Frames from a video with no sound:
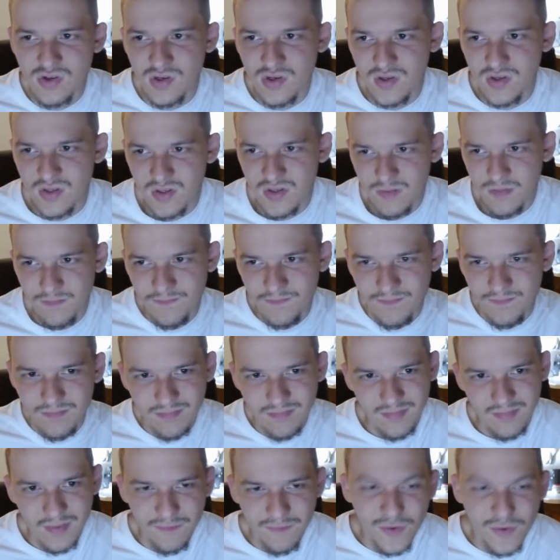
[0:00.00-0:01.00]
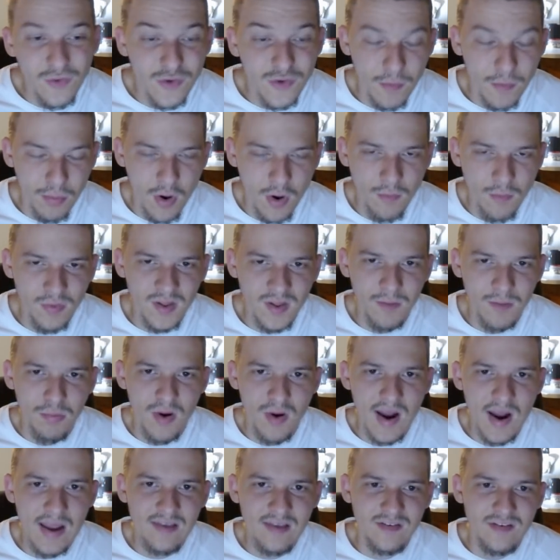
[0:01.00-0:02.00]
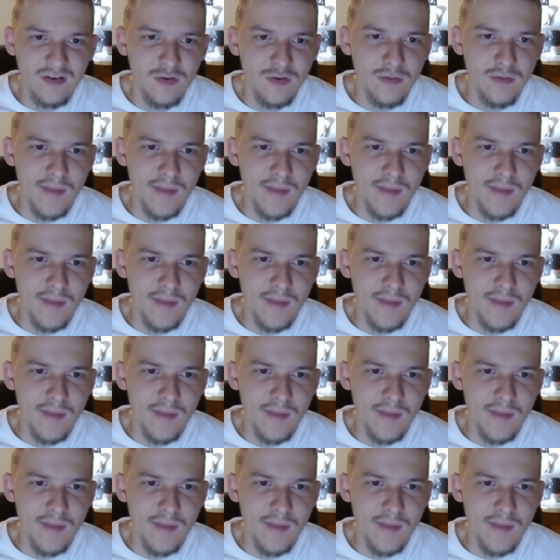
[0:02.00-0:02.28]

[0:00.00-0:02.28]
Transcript: just feels appropriately priced. You know the